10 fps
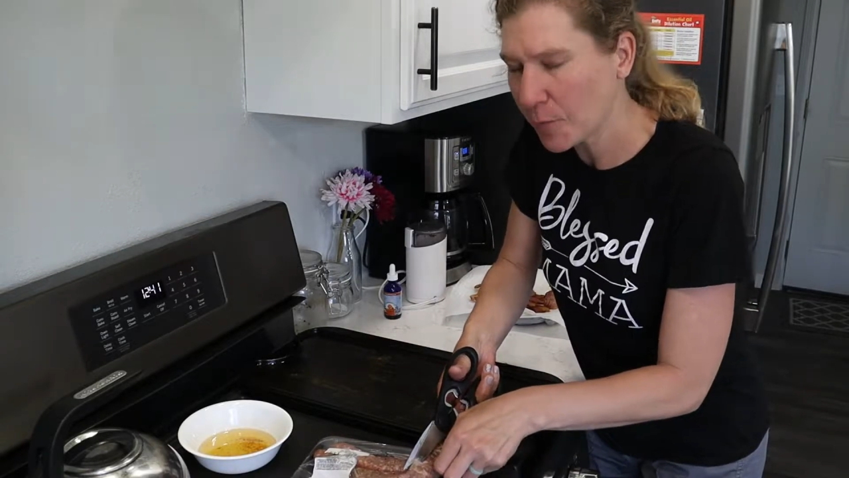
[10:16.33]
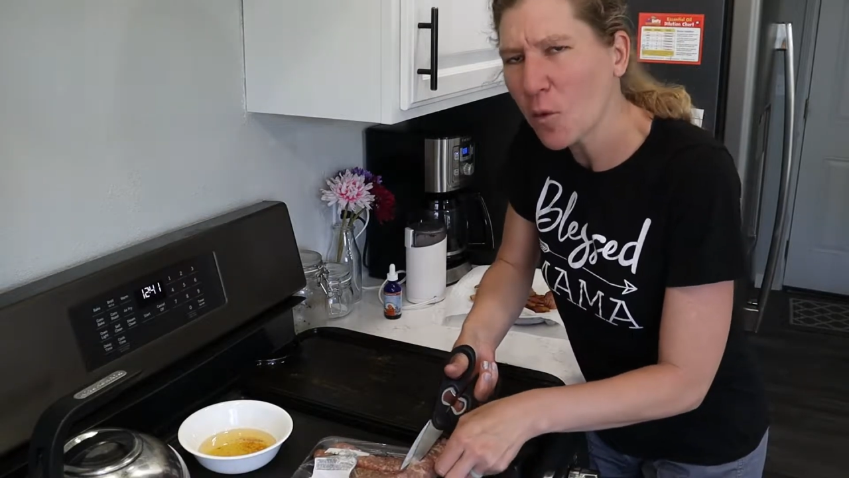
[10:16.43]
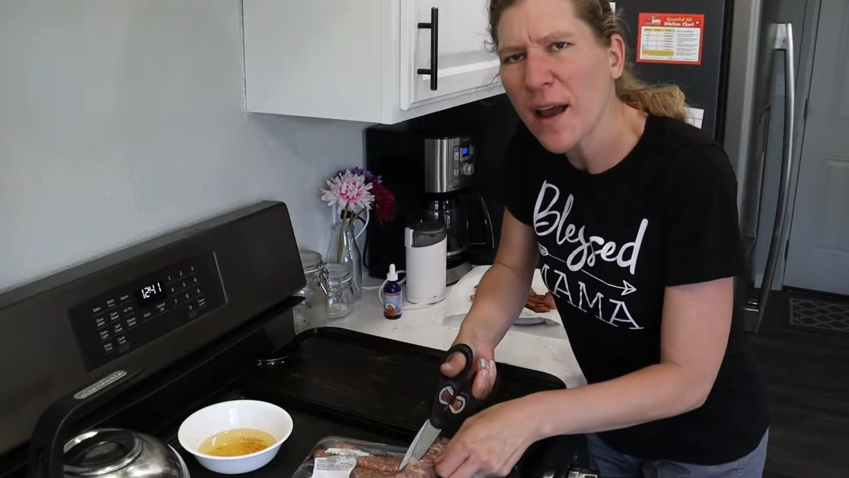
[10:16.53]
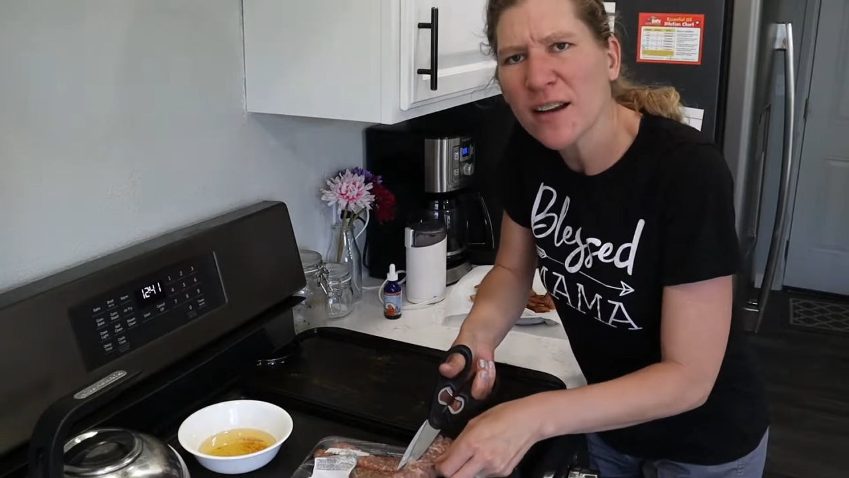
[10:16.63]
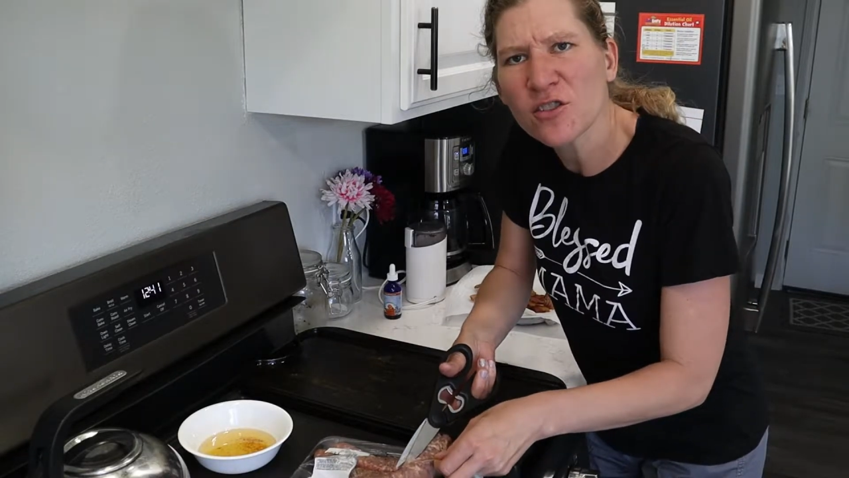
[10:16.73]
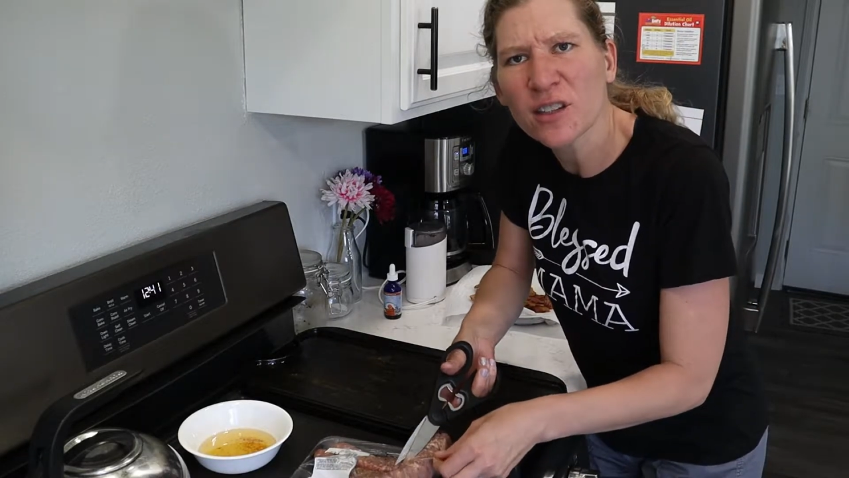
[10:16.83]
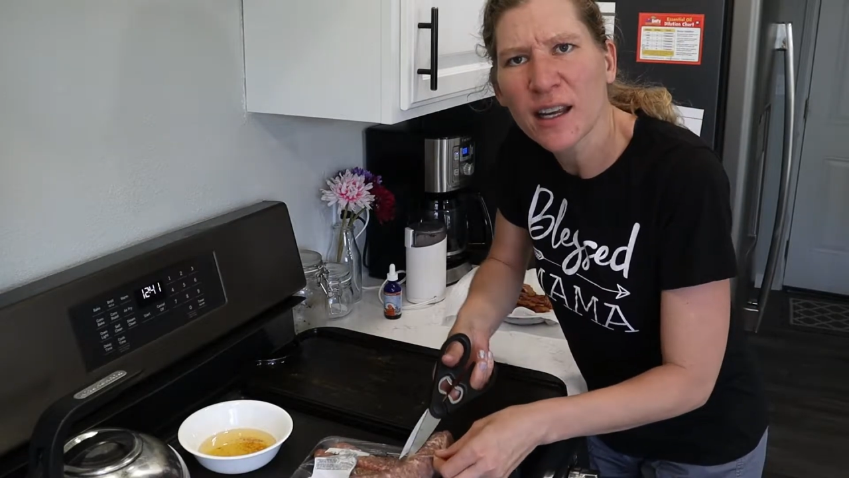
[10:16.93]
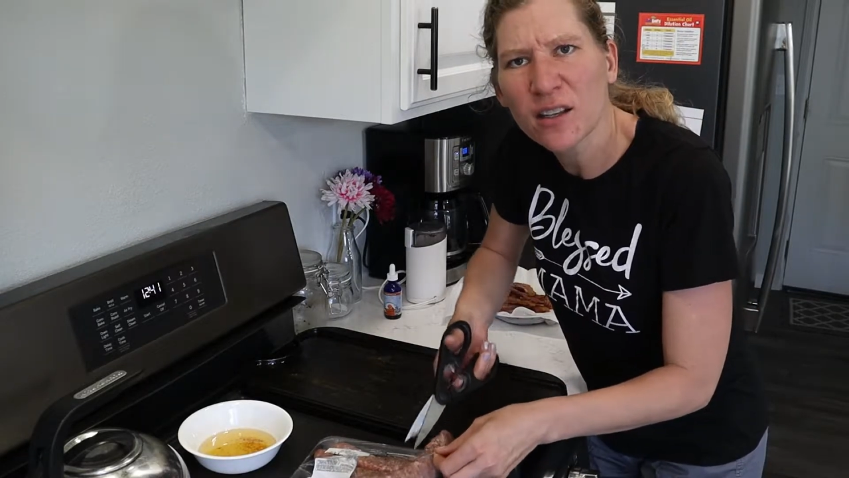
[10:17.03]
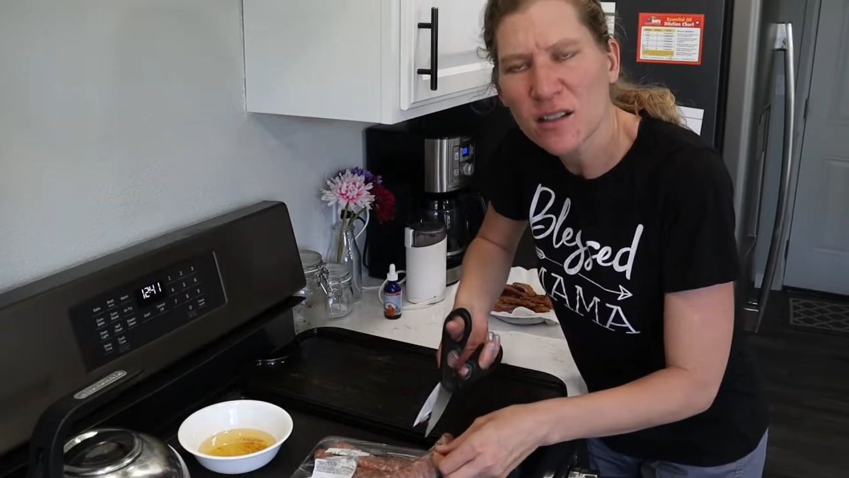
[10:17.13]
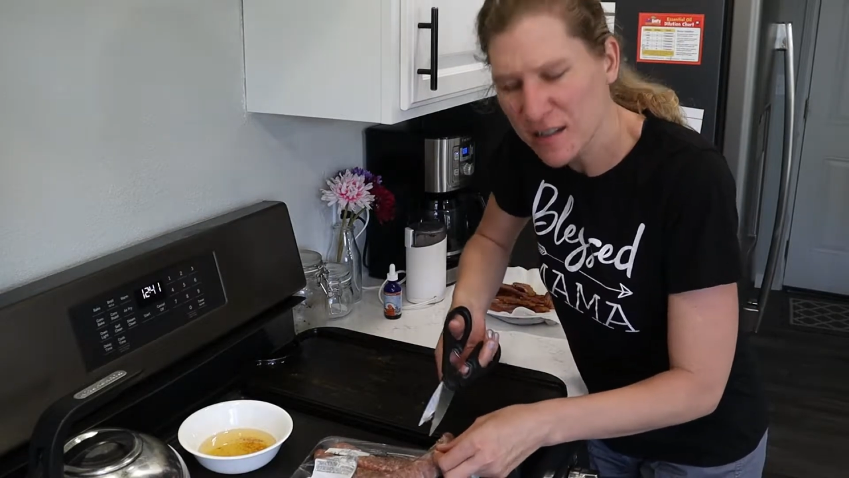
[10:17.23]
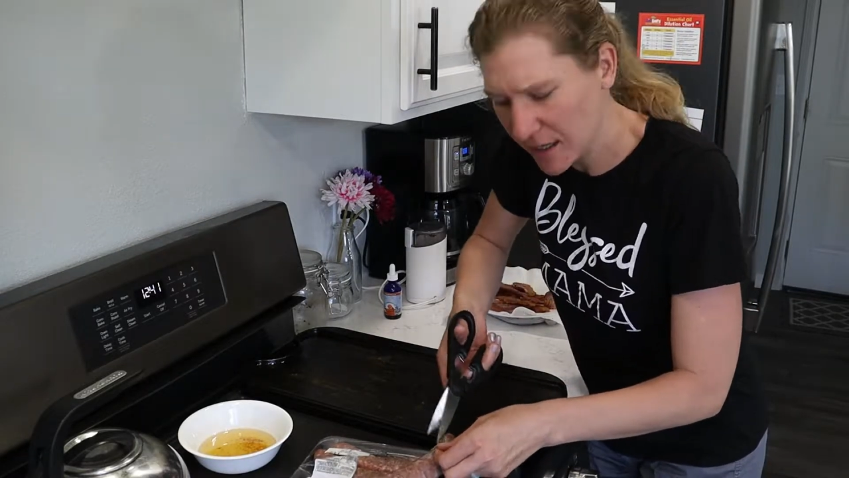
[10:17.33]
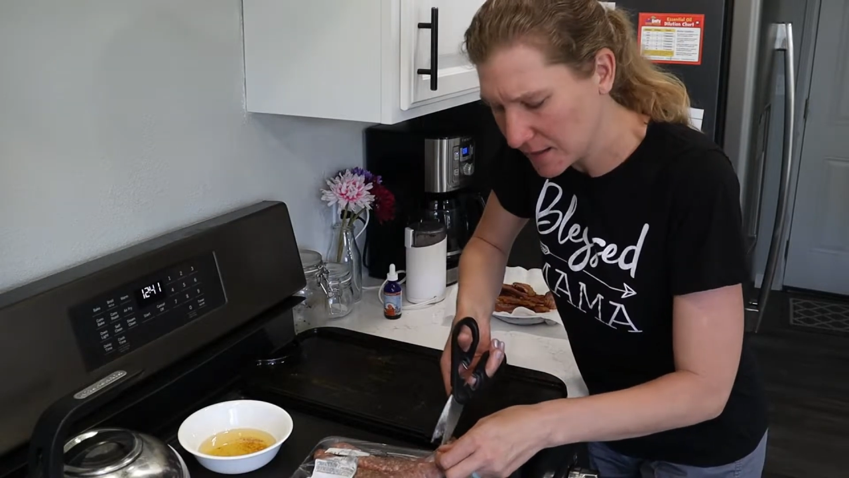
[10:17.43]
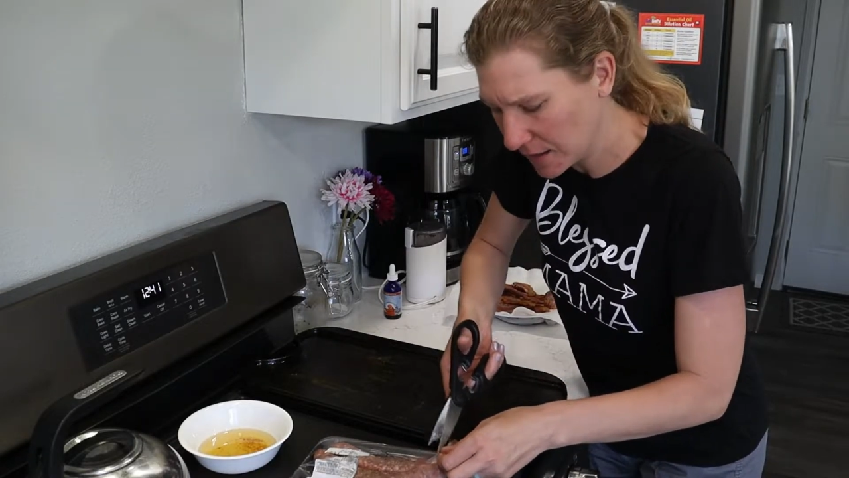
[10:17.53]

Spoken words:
Oh, actually I could slice